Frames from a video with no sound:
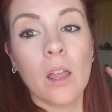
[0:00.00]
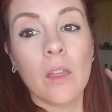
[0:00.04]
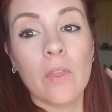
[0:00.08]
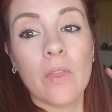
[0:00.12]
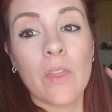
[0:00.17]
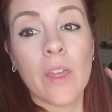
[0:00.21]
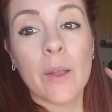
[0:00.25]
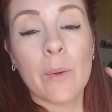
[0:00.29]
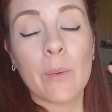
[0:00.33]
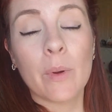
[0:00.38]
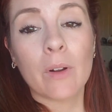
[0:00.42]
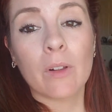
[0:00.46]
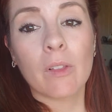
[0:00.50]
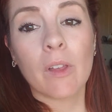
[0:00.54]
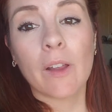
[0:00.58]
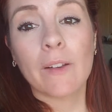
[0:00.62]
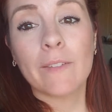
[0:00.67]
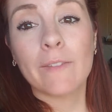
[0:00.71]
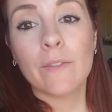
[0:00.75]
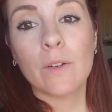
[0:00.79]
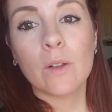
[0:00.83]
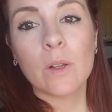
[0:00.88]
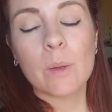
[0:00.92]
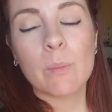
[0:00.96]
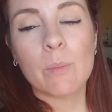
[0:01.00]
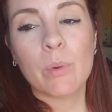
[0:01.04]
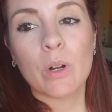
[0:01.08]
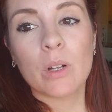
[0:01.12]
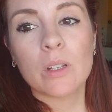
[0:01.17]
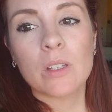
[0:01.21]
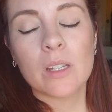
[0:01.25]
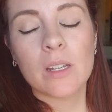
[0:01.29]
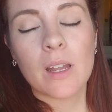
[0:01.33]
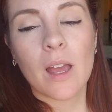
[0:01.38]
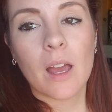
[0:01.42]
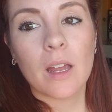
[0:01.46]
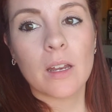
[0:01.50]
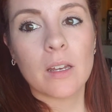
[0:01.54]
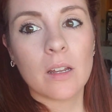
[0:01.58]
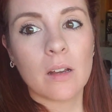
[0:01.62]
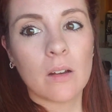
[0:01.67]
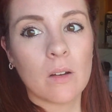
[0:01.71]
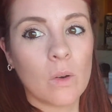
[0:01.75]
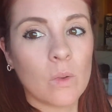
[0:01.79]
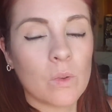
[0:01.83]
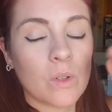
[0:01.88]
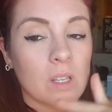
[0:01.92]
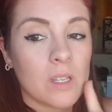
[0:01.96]
They were like fully booked and had
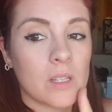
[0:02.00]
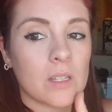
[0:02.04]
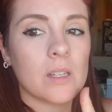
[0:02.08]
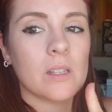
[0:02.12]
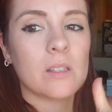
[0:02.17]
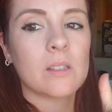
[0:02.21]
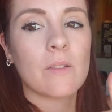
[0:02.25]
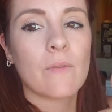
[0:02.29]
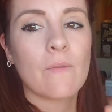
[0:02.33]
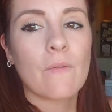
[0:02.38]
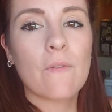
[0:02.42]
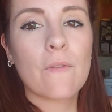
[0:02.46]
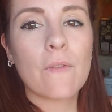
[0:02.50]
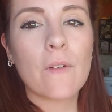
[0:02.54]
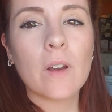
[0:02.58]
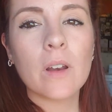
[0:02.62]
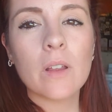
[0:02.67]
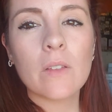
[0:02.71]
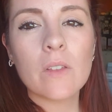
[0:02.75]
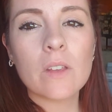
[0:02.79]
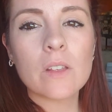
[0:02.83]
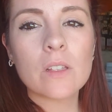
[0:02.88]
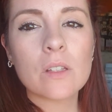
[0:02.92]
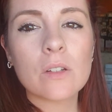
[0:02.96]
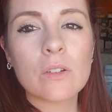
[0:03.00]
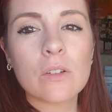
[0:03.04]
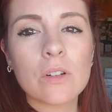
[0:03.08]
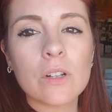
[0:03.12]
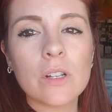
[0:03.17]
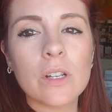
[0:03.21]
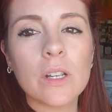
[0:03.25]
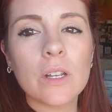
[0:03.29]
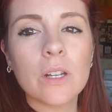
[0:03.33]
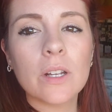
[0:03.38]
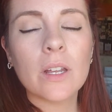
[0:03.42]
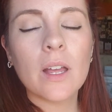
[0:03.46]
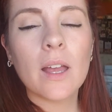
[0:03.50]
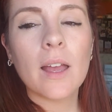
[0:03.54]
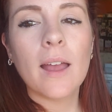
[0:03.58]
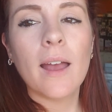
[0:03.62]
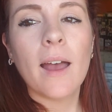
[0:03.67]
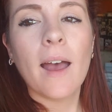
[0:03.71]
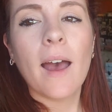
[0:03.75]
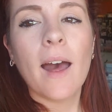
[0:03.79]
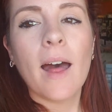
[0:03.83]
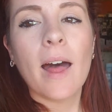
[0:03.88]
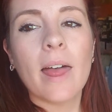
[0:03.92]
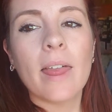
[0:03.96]
only seats in front of the screen.
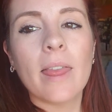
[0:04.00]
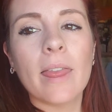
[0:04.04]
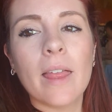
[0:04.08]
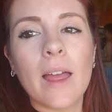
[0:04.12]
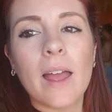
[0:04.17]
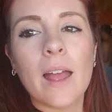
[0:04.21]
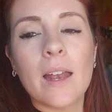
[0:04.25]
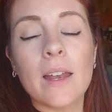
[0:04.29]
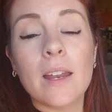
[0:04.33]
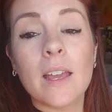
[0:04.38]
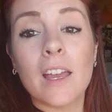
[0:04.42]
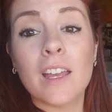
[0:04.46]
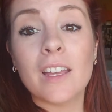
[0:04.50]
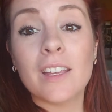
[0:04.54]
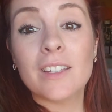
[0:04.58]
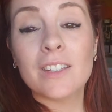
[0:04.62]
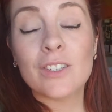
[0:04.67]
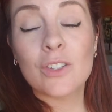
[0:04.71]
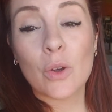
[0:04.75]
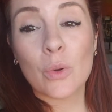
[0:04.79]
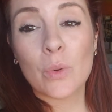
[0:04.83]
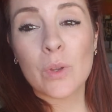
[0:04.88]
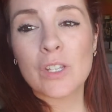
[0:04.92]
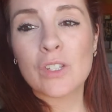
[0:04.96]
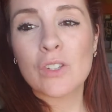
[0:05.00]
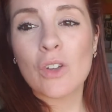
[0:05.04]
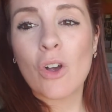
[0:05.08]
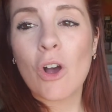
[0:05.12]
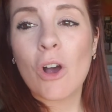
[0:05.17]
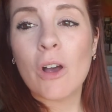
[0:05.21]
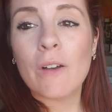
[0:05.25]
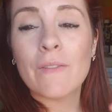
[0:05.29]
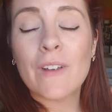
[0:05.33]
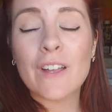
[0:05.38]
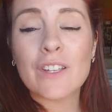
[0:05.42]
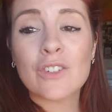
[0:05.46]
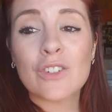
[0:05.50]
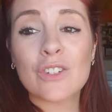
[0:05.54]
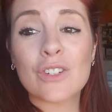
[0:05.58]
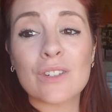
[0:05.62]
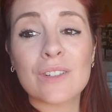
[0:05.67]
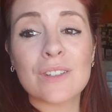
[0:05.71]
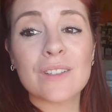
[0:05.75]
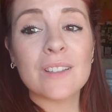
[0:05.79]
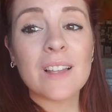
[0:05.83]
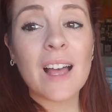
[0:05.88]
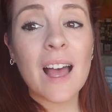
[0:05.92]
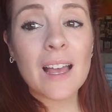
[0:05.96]
Then, so we saw Avengers
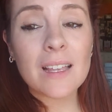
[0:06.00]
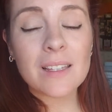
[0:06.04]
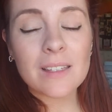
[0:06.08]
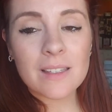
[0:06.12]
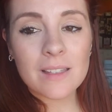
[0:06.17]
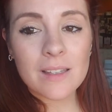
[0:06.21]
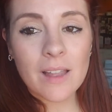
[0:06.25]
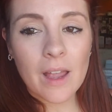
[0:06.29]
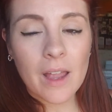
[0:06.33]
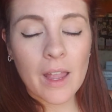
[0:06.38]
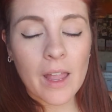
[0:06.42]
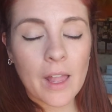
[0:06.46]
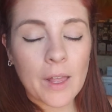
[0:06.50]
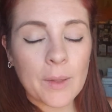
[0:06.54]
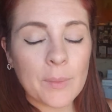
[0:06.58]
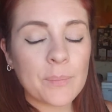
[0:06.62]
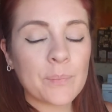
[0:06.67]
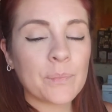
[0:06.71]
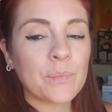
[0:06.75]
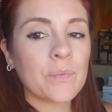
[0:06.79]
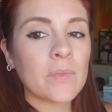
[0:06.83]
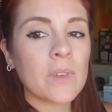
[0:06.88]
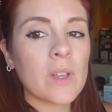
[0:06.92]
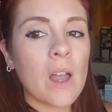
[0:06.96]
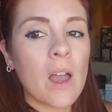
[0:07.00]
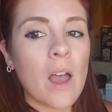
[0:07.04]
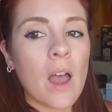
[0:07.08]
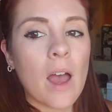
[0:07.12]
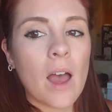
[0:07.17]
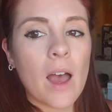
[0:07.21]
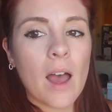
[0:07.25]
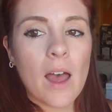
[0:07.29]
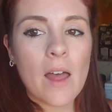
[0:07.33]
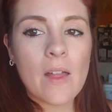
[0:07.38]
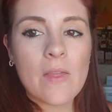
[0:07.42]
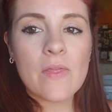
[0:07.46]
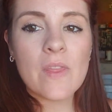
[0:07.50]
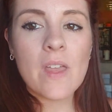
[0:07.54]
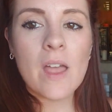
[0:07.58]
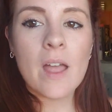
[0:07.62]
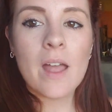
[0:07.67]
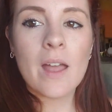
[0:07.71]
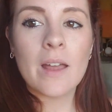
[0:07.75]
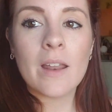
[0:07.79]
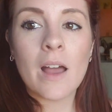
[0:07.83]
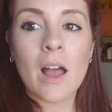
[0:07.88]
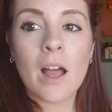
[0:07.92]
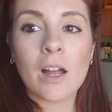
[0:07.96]
last night. And
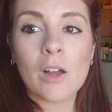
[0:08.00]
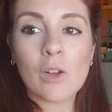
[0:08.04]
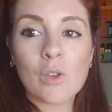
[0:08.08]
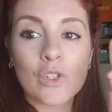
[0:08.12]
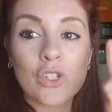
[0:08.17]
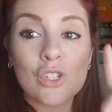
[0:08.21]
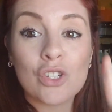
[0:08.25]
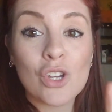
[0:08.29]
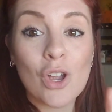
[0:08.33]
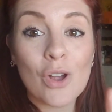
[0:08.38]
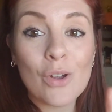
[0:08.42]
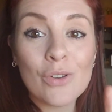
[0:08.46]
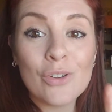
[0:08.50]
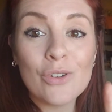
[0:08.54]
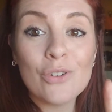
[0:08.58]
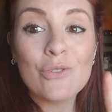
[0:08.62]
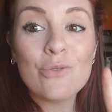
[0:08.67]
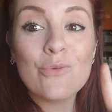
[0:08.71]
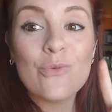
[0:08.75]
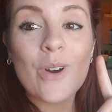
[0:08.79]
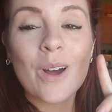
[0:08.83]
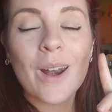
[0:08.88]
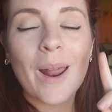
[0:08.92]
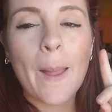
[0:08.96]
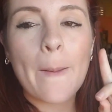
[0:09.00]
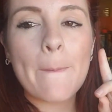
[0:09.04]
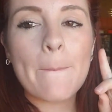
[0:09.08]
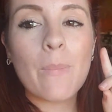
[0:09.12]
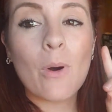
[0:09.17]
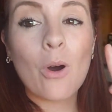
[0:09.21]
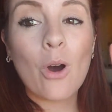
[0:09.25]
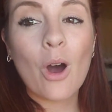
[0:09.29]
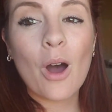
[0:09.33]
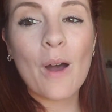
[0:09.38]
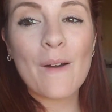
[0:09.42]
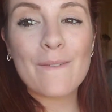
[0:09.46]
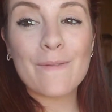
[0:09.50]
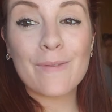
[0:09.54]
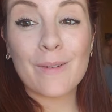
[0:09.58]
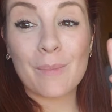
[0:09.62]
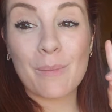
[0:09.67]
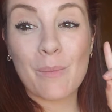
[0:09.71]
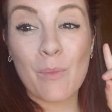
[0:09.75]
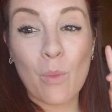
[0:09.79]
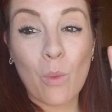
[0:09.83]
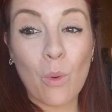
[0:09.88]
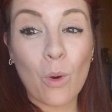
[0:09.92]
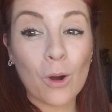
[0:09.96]
then I'll show you what I bought
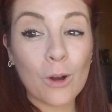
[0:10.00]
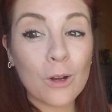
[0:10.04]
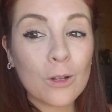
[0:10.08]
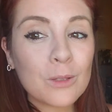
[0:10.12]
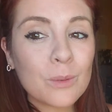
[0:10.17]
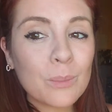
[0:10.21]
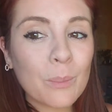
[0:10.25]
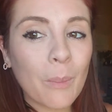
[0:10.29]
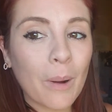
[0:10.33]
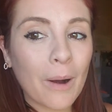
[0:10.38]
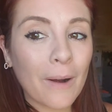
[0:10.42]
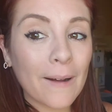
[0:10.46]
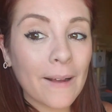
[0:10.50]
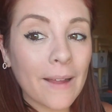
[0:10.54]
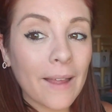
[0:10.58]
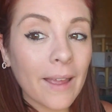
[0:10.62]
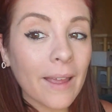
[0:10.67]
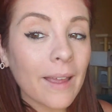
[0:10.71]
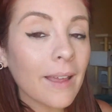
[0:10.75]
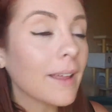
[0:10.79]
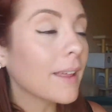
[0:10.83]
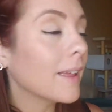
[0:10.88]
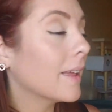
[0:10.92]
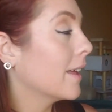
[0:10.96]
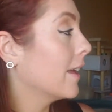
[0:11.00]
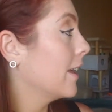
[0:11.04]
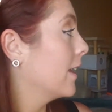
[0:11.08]
from World Market.